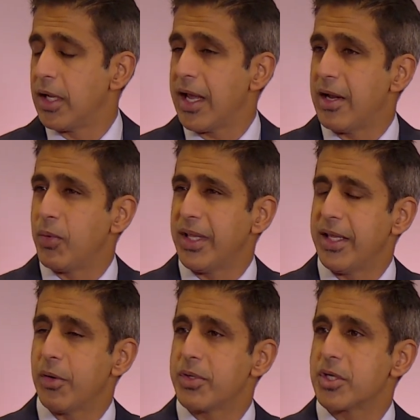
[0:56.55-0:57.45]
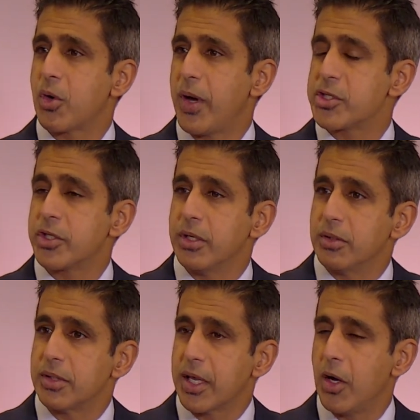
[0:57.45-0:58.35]
And really there was a question,
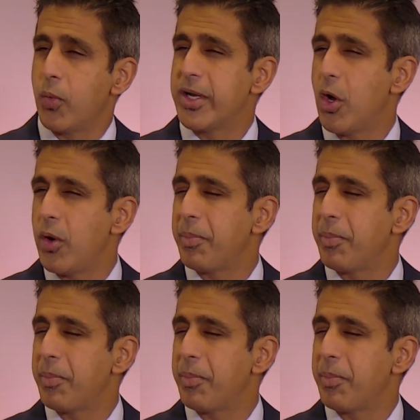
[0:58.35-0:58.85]
we know in